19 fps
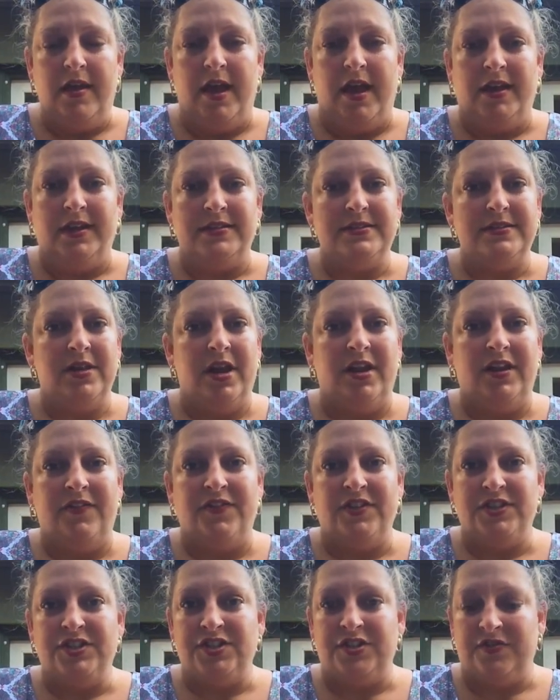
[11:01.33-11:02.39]
And it's not
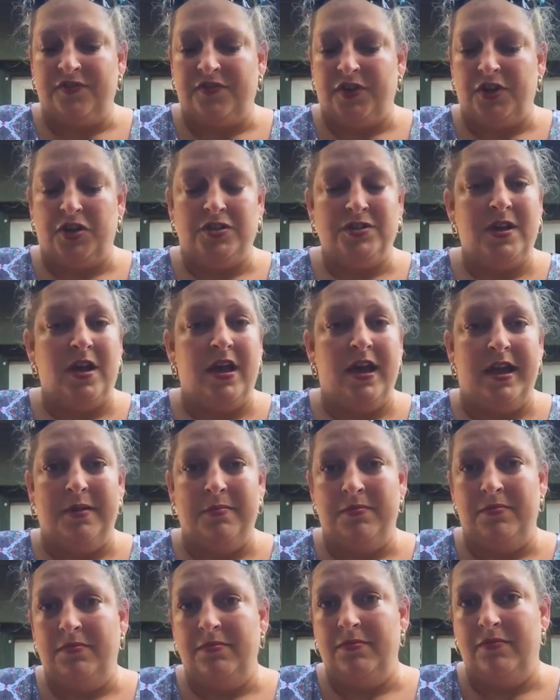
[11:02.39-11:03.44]
efficient for your
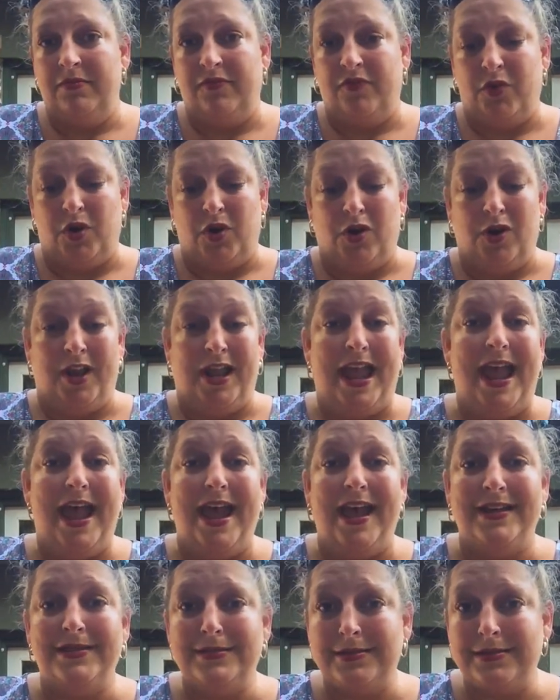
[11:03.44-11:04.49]
time, for your
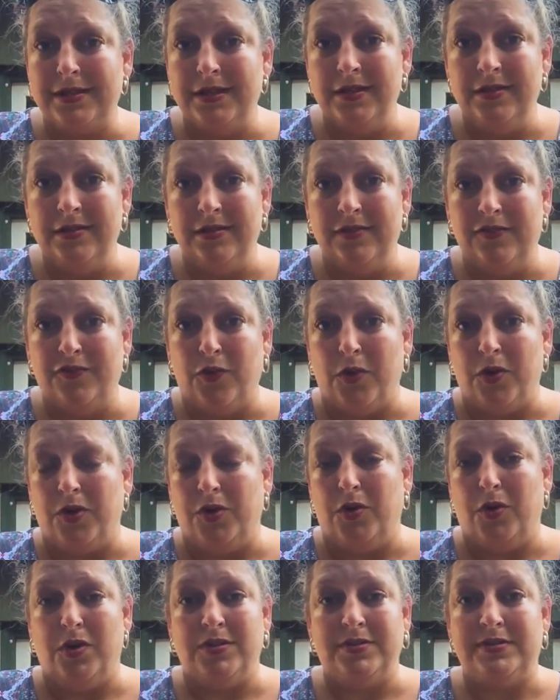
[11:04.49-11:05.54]
gas, for
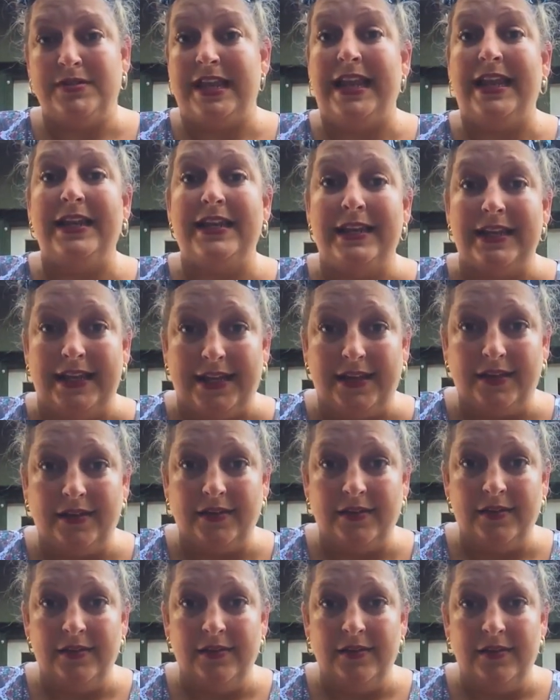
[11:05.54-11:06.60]
your sanity
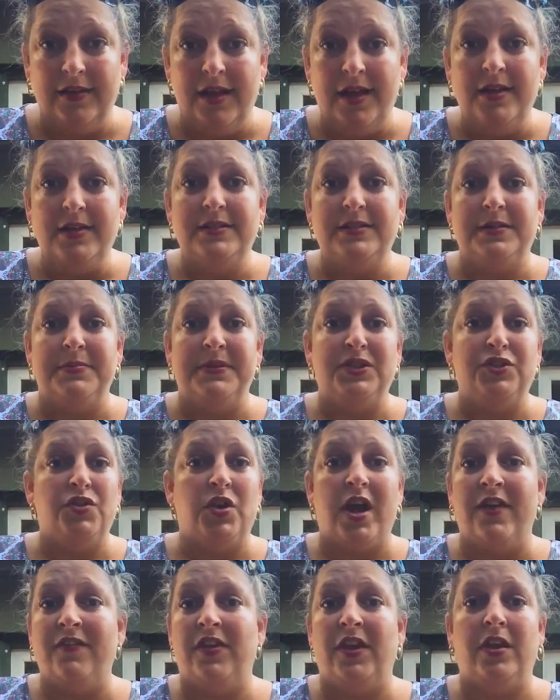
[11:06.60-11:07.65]
to be
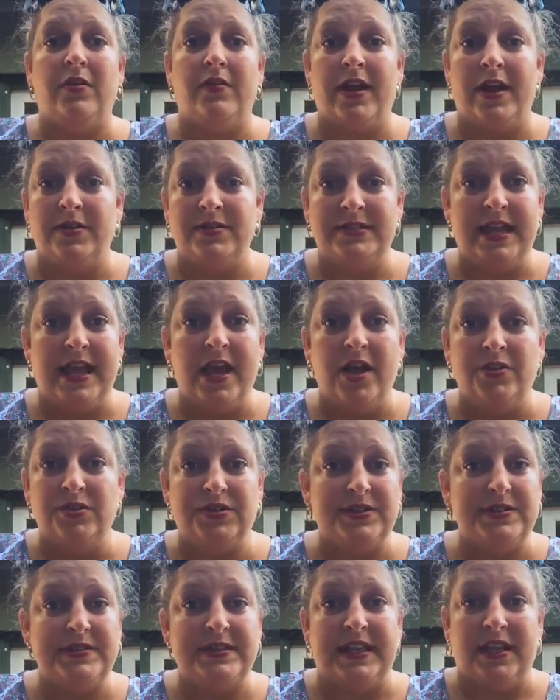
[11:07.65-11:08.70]
driving around town
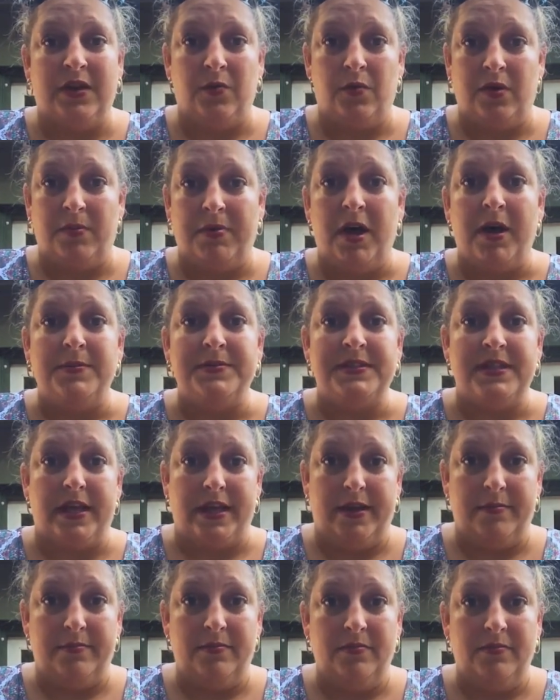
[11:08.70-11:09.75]
just seeing what pops
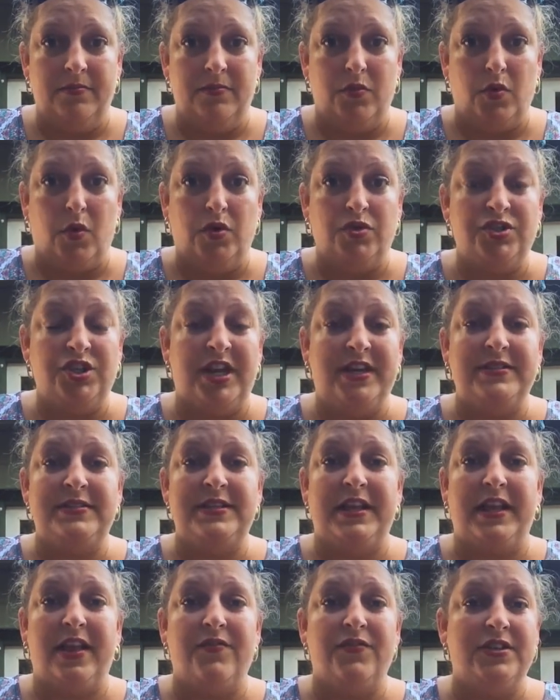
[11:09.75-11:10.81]
up, or
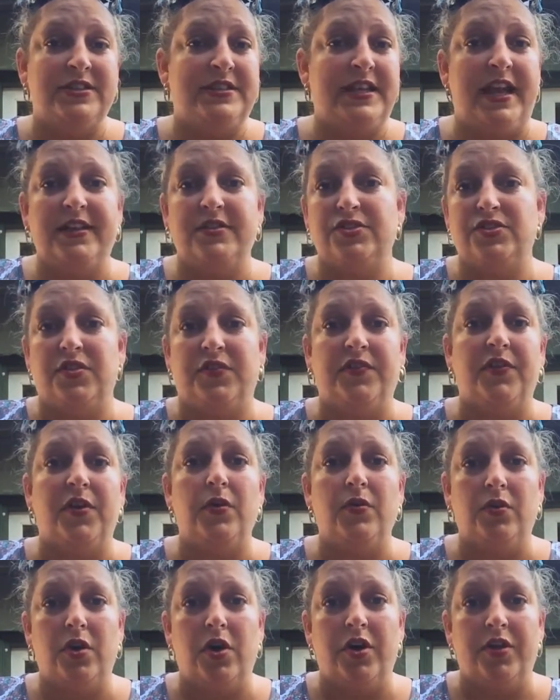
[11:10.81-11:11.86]
chasing every text or
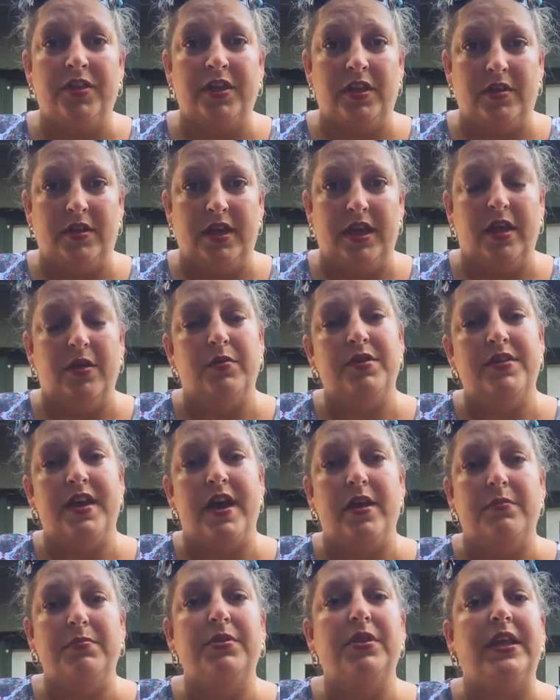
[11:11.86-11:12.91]
phone call that you get
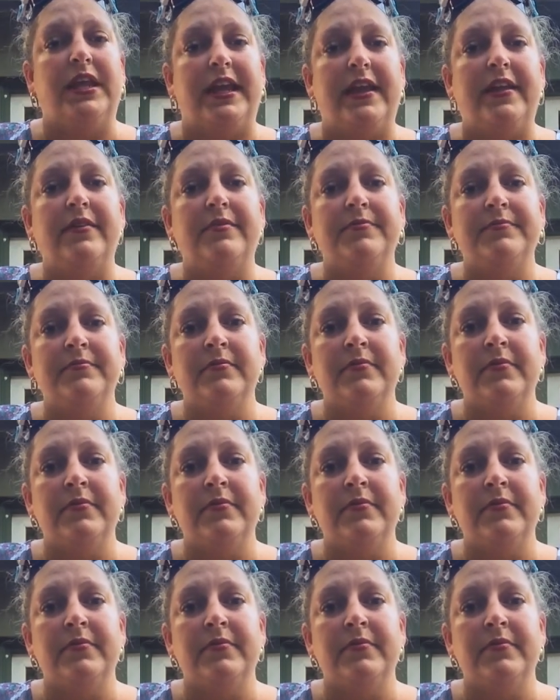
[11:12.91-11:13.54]
without a plan.